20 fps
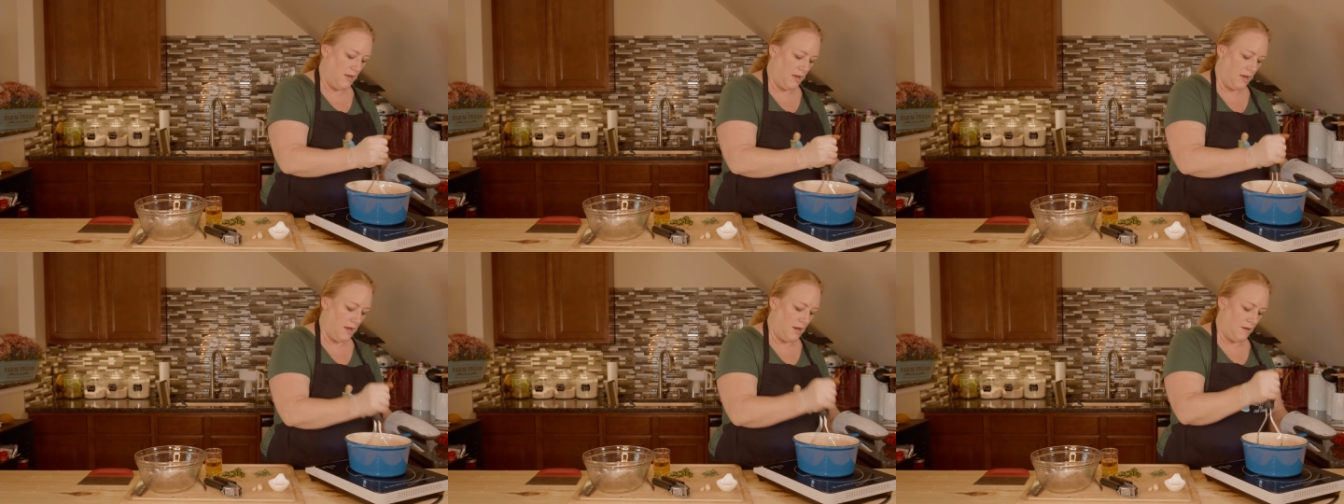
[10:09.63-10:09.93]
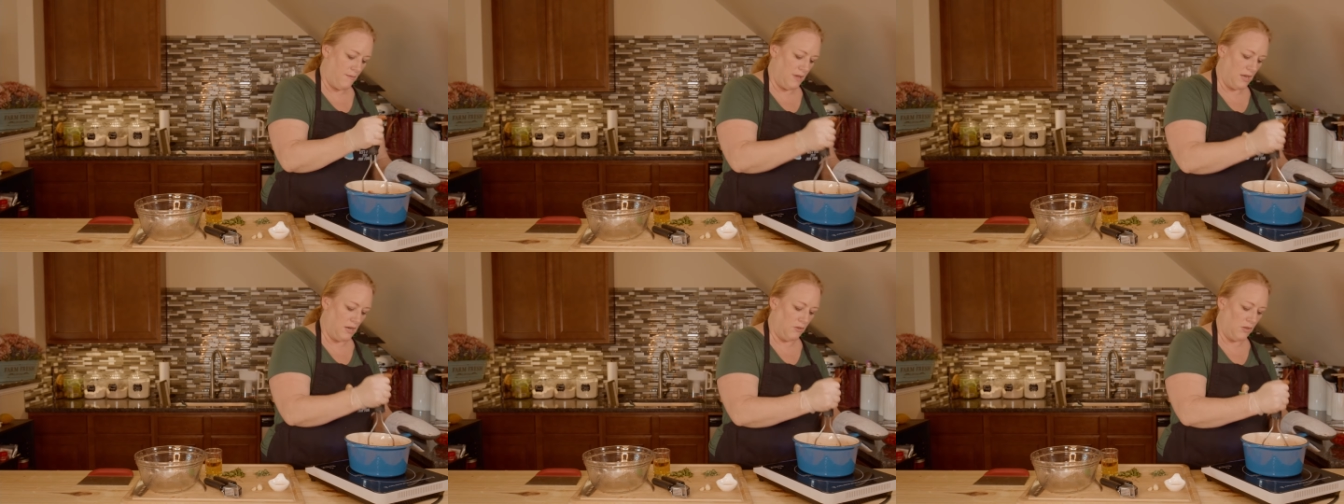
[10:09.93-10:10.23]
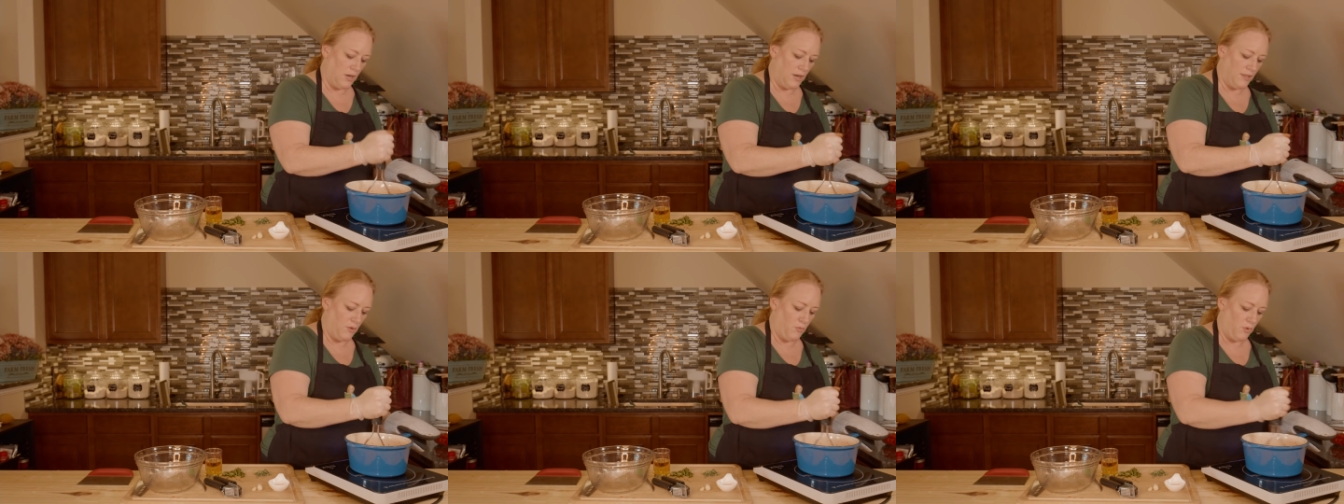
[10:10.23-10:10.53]
um, and a
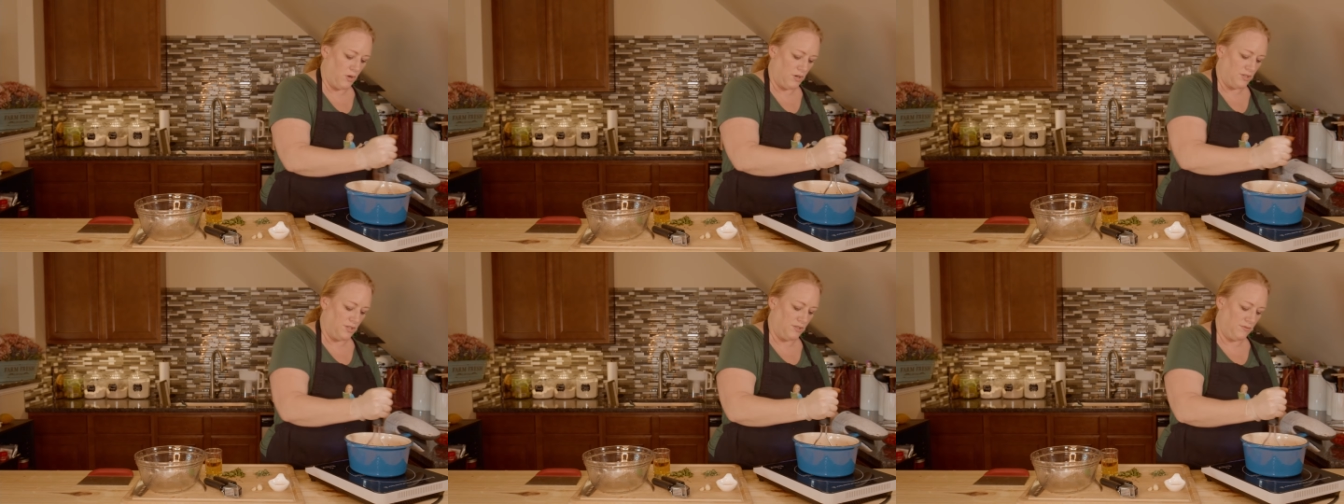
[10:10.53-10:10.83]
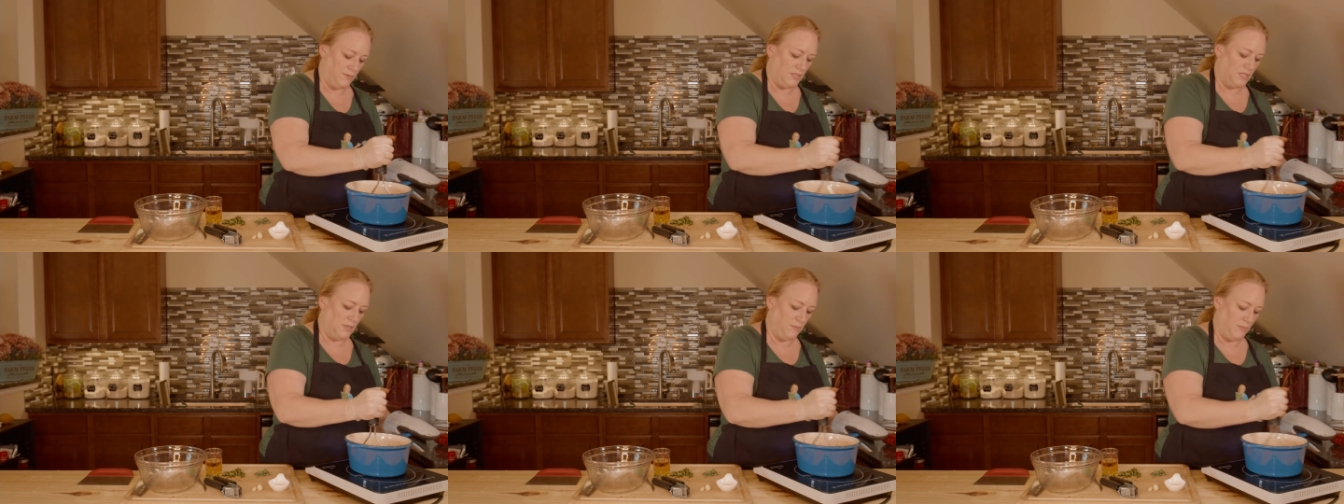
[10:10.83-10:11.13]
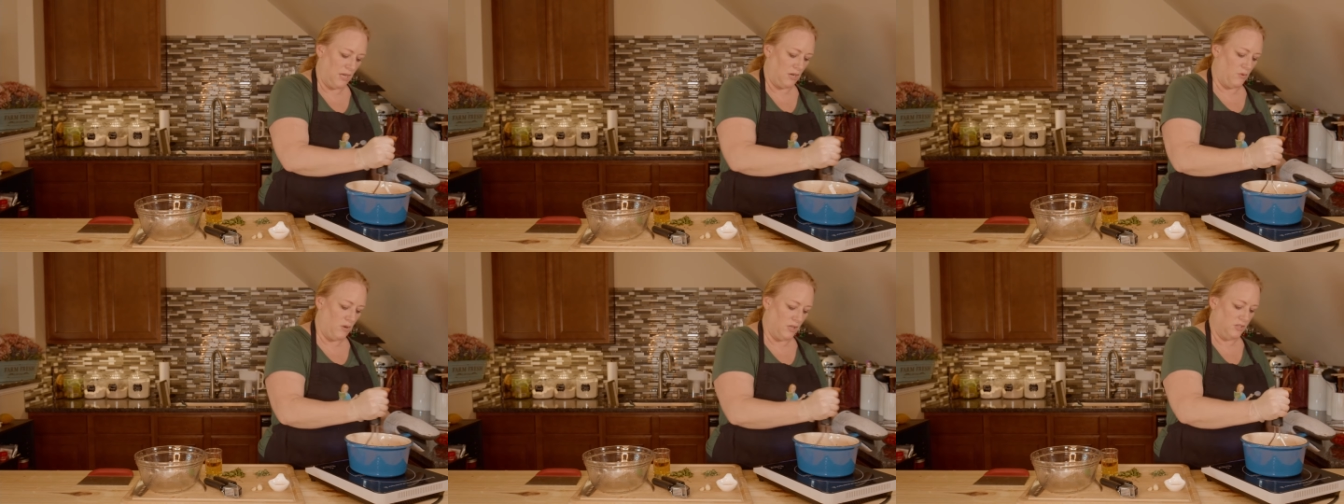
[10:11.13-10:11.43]
lot of that water is from the
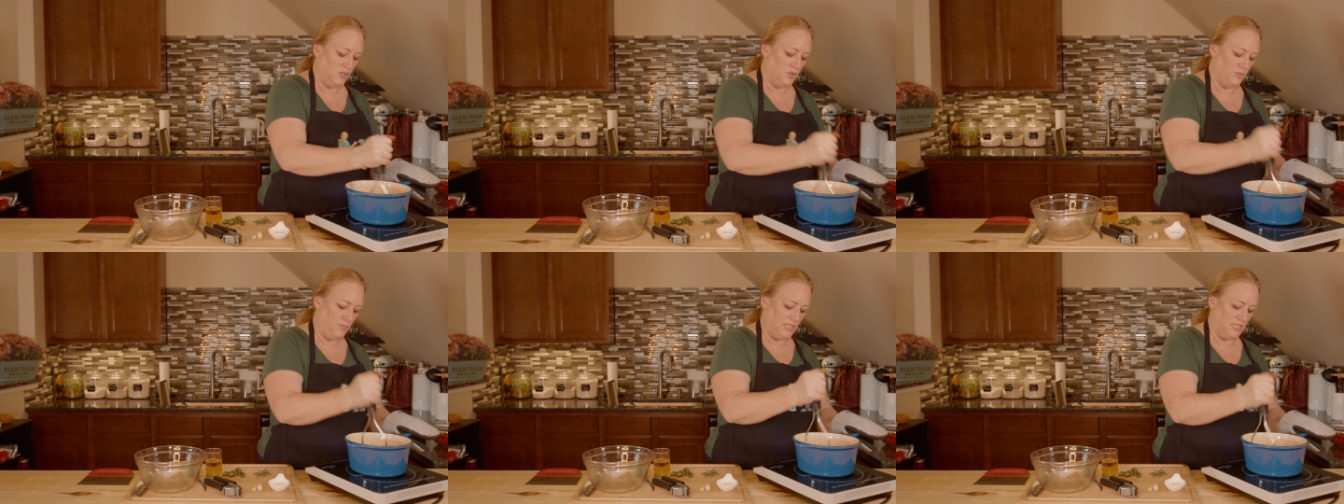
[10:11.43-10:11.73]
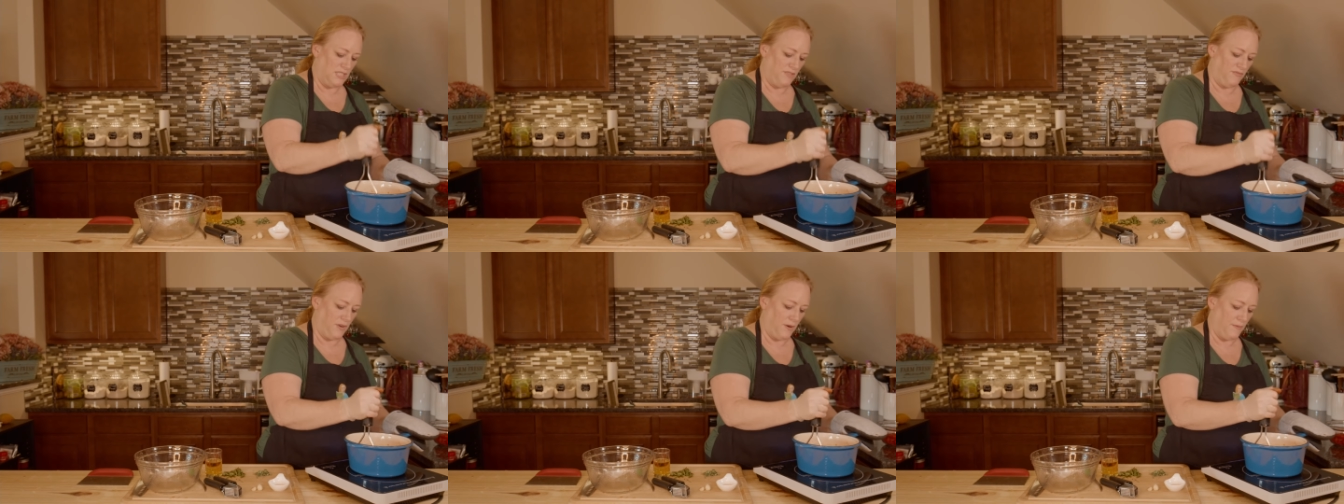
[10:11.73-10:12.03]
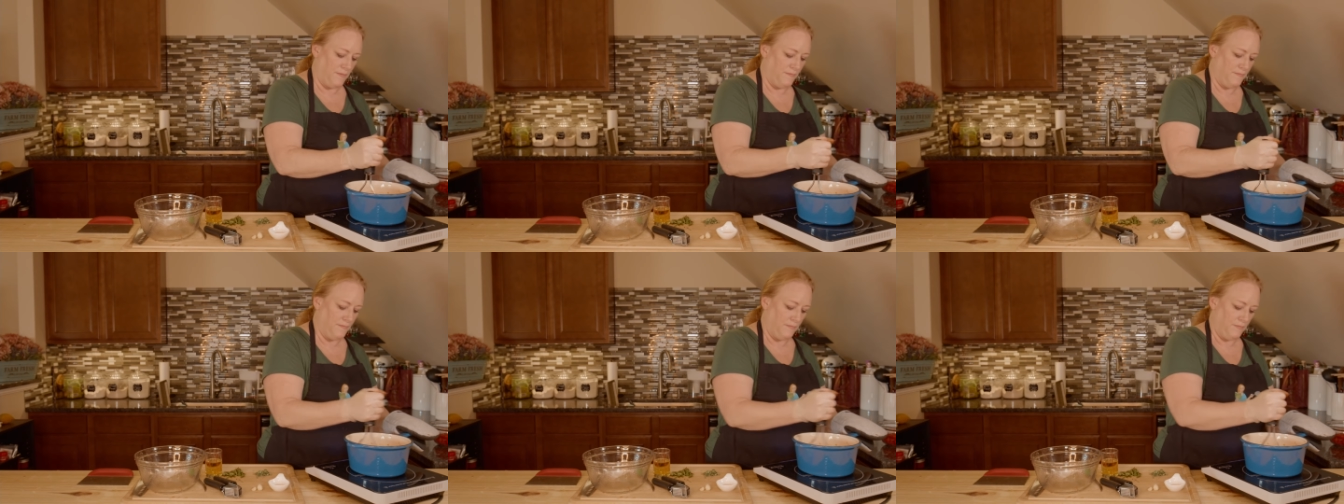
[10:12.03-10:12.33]
tomato, a little bit
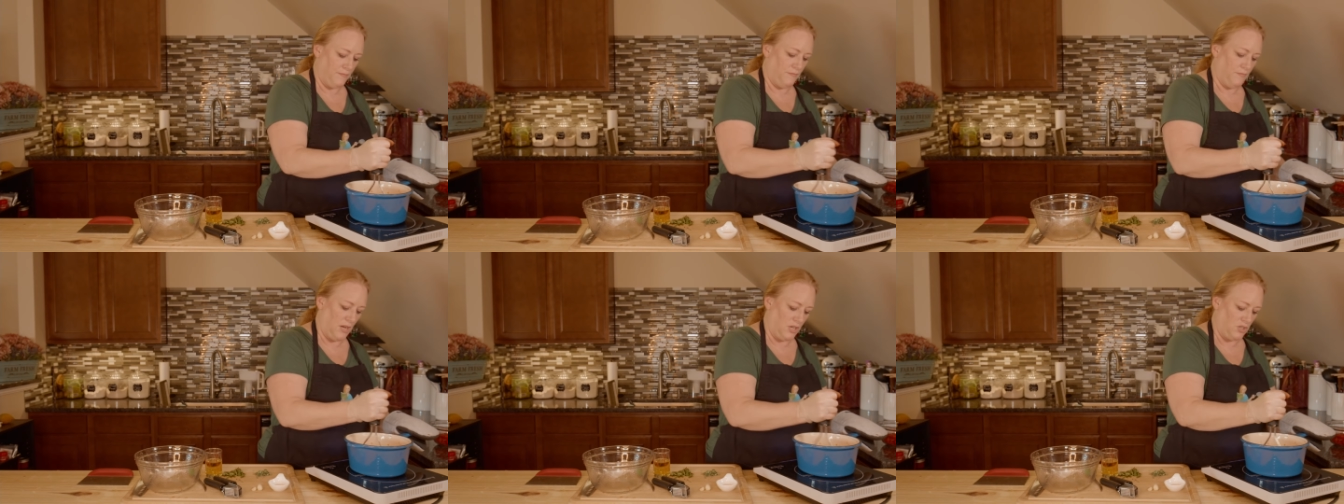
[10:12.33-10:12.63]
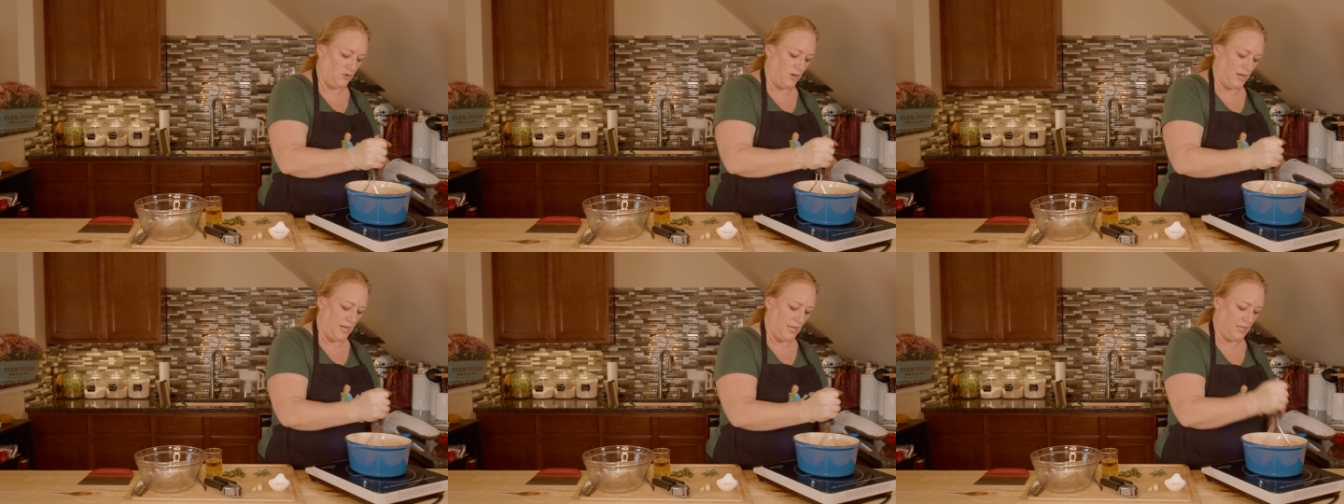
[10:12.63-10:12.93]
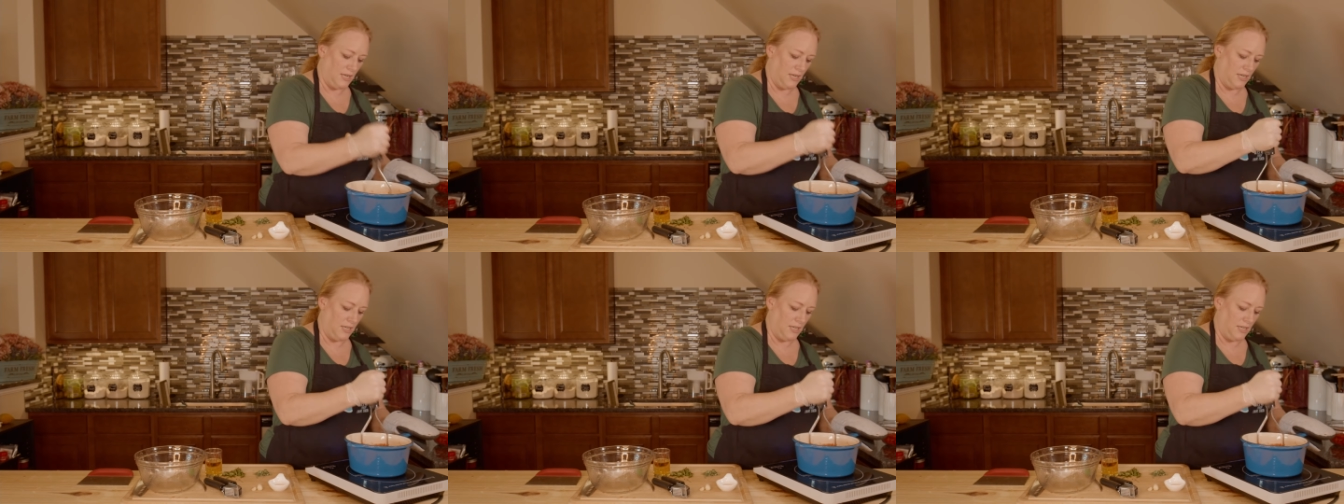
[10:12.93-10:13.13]
from my draining it.